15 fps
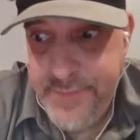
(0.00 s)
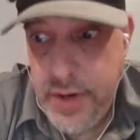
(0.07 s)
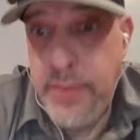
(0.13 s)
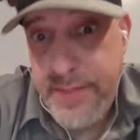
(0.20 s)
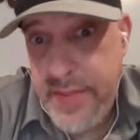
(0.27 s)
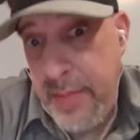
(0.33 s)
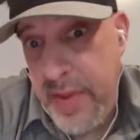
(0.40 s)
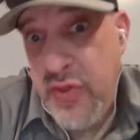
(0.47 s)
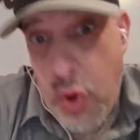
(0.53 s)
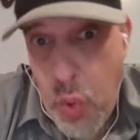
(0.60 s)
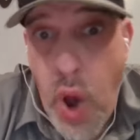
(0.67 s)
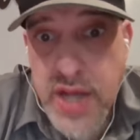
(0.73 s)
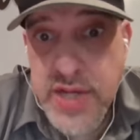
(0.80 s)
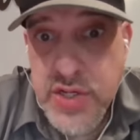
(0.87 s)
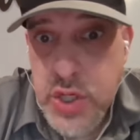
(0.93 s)
I mean, there
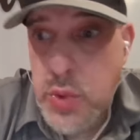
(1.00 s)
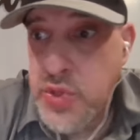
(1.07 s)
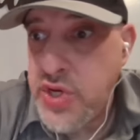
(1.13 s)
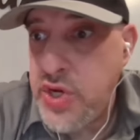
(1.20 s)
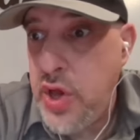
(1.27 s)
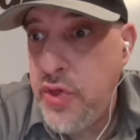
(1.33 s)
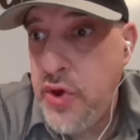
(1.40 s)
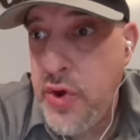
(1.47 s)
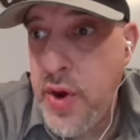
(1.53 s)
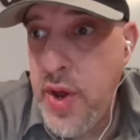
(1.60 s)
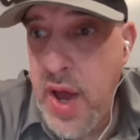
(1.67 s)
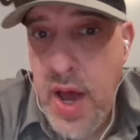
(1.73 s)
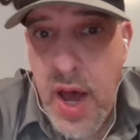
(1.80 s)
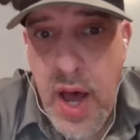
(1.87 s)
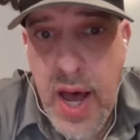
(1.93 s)
was there was another
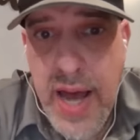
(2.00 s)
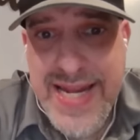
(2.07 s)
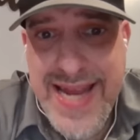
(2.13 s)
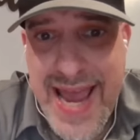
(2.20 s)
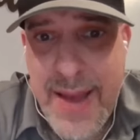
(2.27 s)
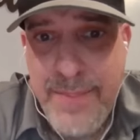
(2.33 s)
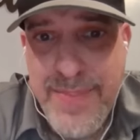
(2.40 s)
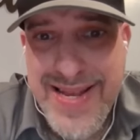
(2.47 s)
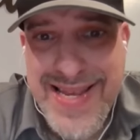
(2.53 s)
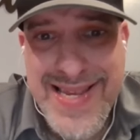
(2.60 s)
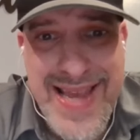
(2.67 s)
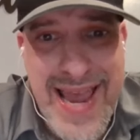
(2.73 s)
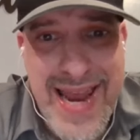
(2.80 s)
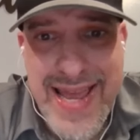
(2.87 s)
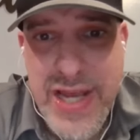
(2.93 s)
uh, attempt to
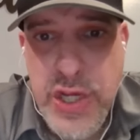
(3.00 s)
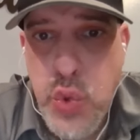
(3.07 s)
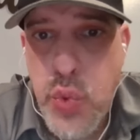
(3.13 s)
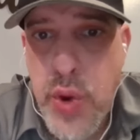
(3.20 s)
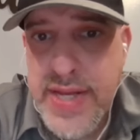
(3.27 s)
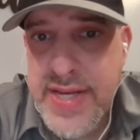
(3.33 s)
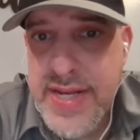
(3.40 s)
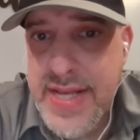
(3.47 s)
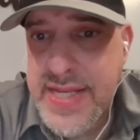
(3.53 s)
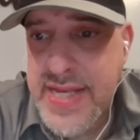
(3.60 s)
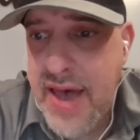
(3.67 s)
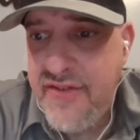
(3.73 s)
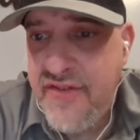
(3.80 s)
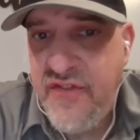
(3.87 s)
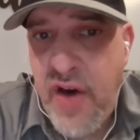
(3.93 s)
set his residence
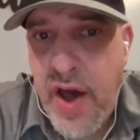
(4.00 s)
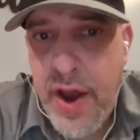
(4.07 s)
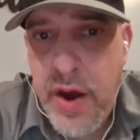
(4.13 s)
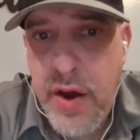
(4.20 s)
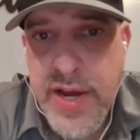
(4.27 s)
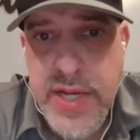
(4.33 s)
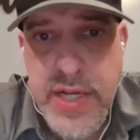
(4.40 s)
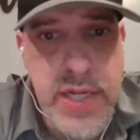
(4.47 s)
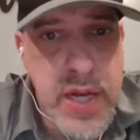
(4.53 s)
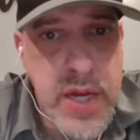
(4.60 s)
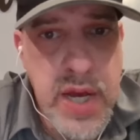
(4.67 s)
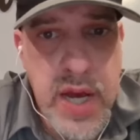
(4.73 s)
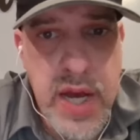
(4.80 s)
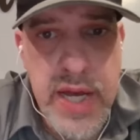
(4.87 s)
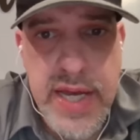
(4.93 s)
on fire. His
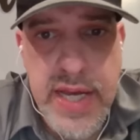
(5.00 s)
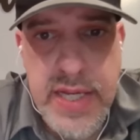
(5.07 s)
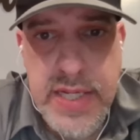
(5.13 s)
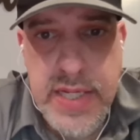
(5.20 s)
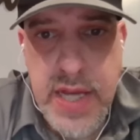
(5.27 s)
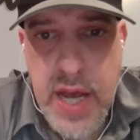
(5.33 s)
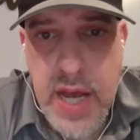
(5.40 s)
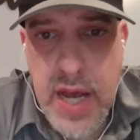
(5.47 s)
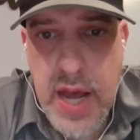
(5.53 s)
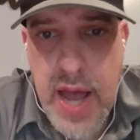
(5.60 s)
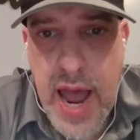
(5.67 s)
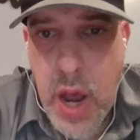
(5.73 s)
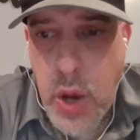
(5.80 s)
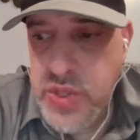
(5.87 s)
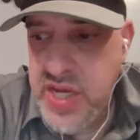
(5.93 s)
his uh,
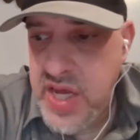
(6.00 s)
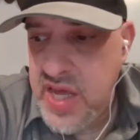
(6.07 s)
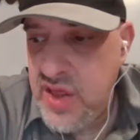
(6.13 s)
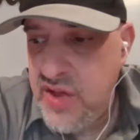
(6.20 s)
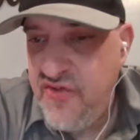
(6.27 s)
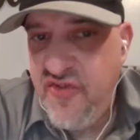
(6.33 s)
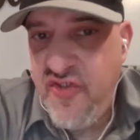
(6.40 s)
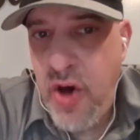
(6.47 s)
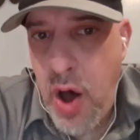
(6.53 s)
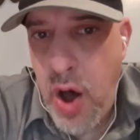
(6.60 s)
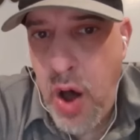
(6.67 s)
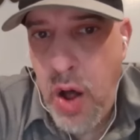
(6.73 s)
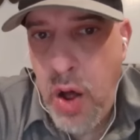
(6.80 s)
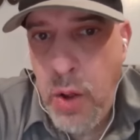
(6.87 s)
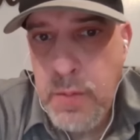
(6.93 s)
house in
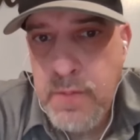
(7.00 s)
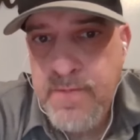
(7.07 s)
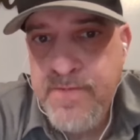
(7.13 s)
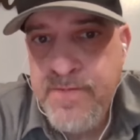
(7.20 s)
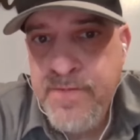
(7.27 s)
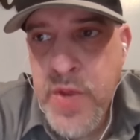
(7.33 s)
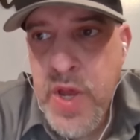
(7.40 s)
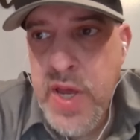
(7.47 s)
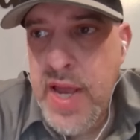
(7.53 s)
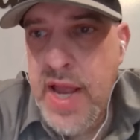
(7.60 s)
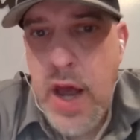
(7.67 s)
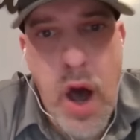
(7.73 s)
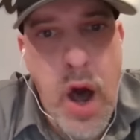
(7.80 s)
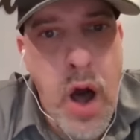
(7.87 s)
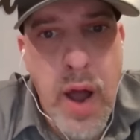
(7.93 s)
Laval
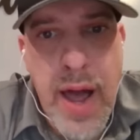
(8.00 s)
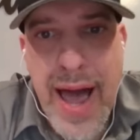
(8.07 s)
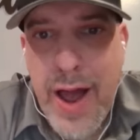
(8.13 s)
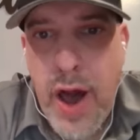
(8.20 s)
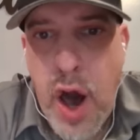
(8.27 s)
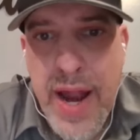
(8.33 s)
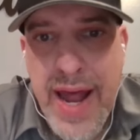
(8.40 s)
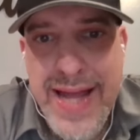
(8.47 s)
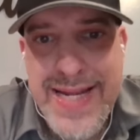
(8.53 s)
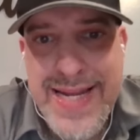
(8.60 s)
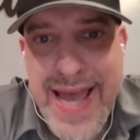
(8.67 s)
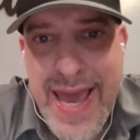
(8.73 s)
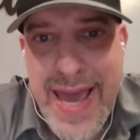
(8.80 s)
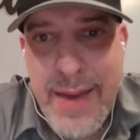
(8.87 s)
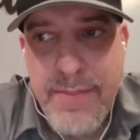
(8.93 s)
all got caught on
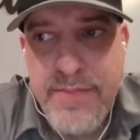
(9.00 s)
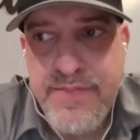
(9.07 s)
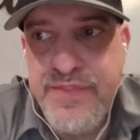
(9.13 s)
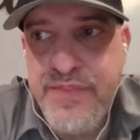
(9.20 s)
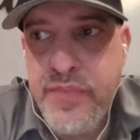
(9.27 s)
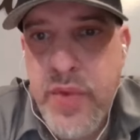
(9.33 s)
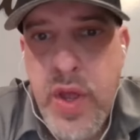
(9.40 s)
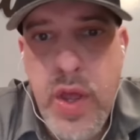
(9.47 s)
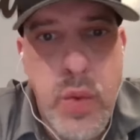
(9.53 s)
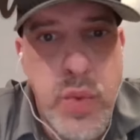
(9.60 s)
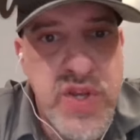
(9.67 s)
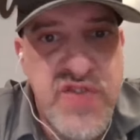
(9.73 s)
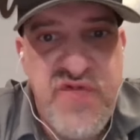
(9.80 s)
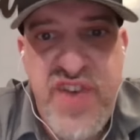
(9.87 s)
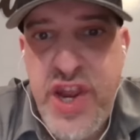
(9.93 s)
tape.
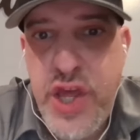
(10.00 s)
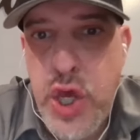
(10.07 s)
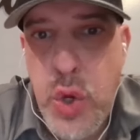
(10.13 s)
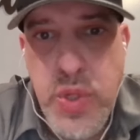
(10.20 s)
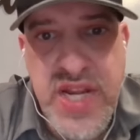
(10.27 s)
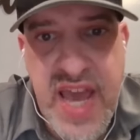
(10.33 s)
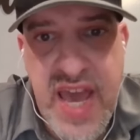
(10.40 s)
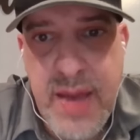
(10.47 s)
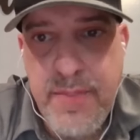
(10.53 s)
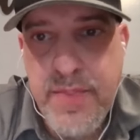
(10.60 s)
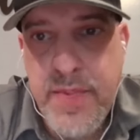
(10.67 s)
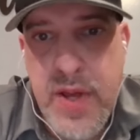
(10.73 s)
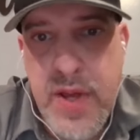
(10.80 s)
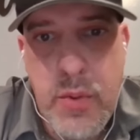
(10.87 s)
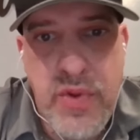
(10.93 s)
was
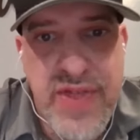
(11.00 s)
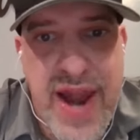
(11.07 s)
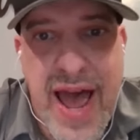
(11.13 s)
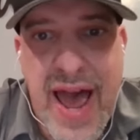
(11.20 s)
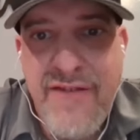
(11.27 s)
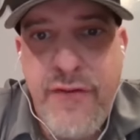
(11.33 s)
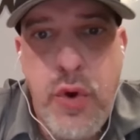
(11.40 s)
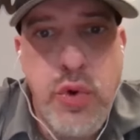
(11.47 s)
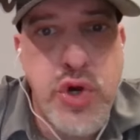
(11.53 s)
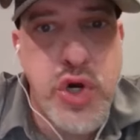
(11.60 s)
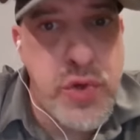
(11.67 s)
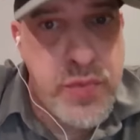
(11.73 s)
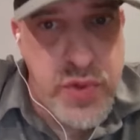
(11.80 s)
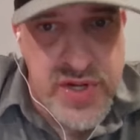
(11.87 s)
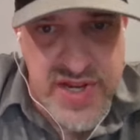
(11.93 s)
videotaped uh, with an
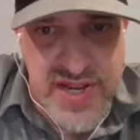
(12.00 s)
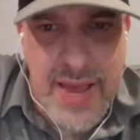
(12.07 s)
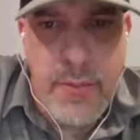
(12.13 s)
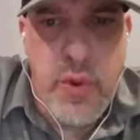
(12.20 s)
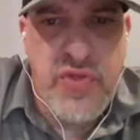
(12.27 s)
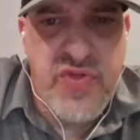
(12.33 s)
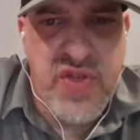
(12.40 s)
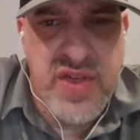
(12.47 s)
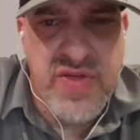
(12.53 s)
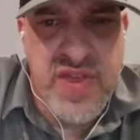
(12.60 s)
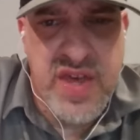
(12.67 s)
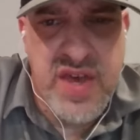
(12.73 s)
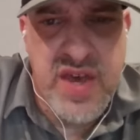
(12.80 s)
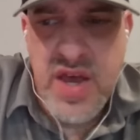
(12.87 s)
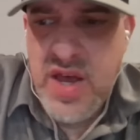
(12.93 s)
iPhone. Same with the
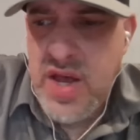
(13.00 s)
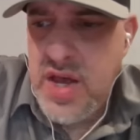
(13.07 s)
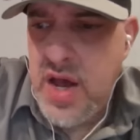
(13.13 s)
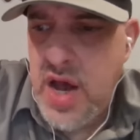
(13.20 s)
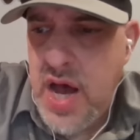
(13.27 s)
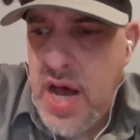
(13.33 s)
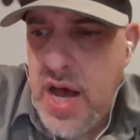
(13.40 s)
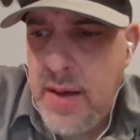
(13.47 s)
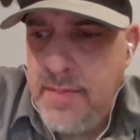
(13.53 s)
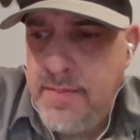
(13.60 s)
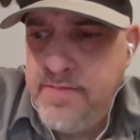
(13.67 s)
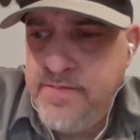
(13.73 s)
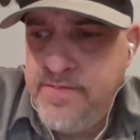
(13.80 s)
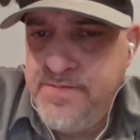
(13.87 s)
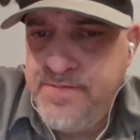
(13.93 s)
the
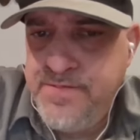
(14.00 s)
um,